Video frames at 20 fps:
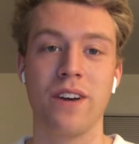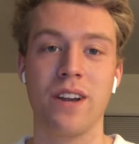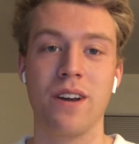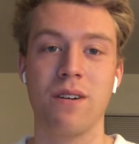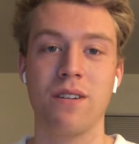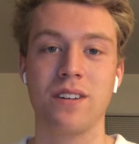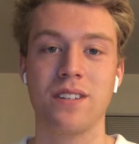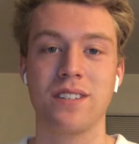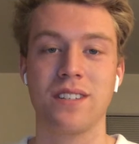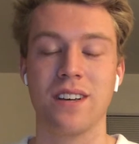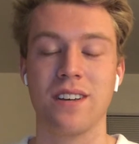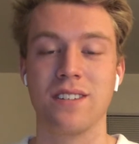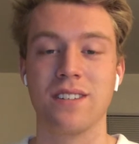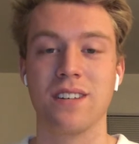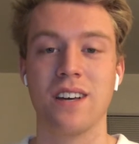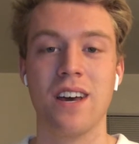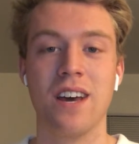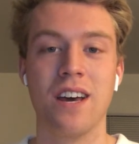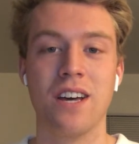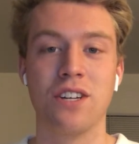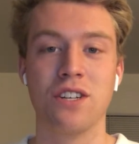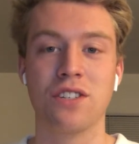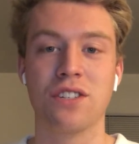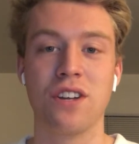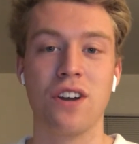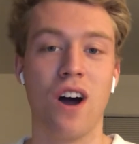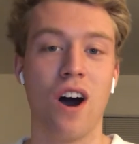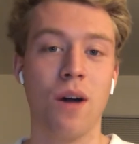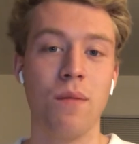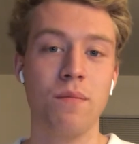I noticed as
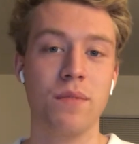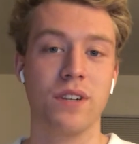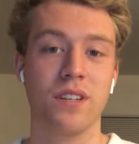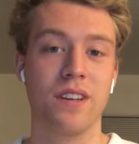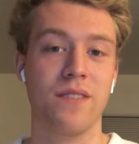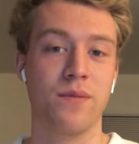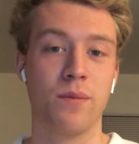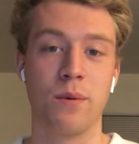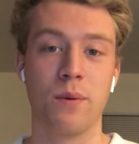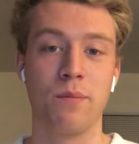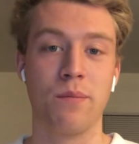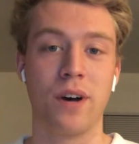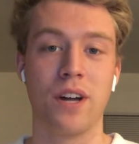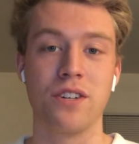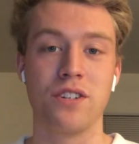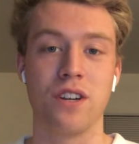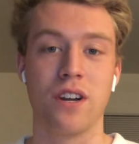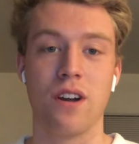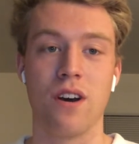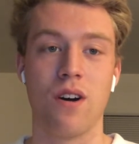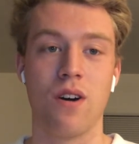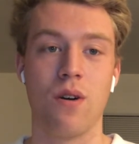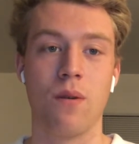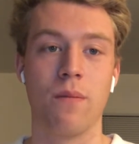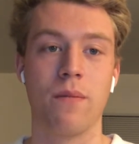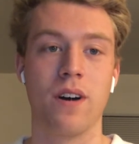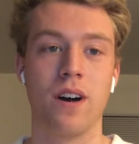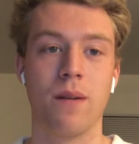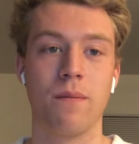just an unbelievable bunch at home.